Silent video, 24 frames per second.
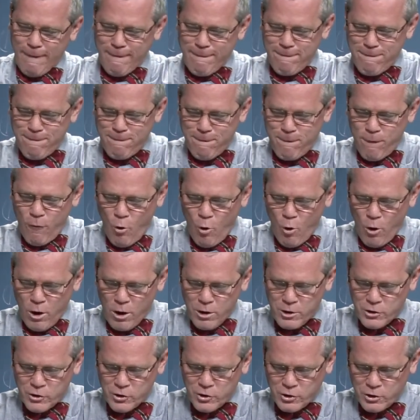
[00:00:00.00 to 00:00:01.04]

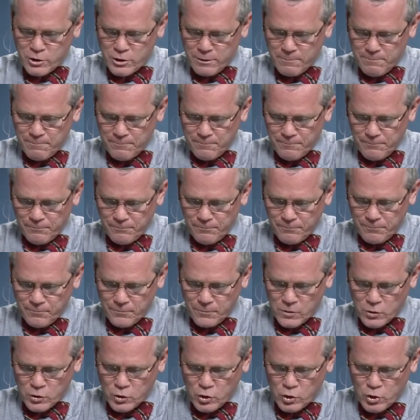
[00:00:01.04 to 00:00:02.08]
forced
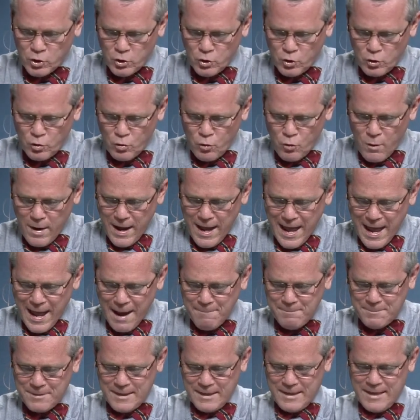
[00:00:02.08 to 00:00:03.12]
to
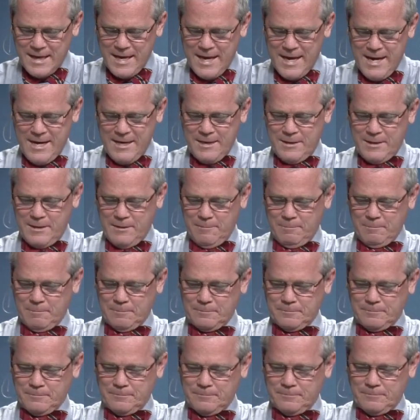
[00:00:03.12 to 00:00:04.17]
abdicate.
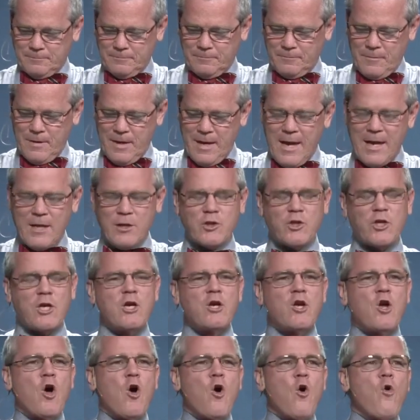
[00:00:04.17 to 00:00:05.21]
And she
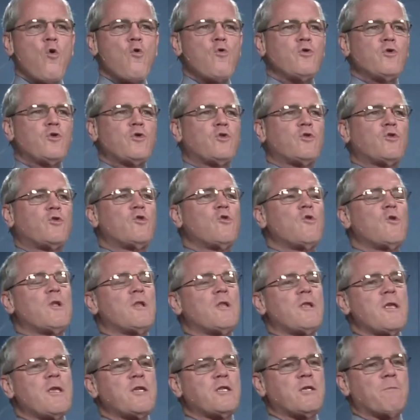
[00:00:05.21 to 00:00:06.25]
goes to
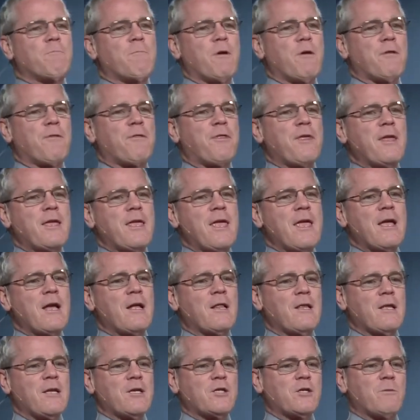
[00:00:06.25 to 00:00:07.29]
Elizabeth thinking
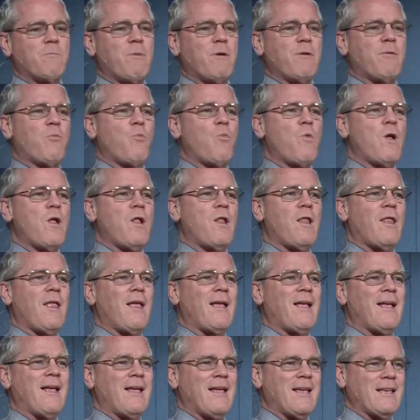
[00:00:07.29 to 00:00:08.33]
Elizabeth will
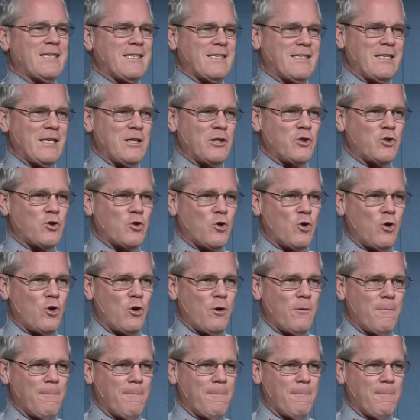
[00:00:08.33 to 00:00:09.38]
assist
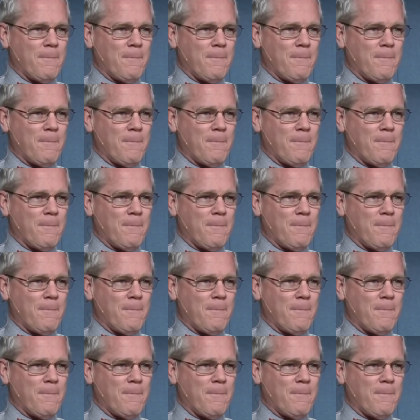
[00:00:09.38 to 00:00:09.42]
her.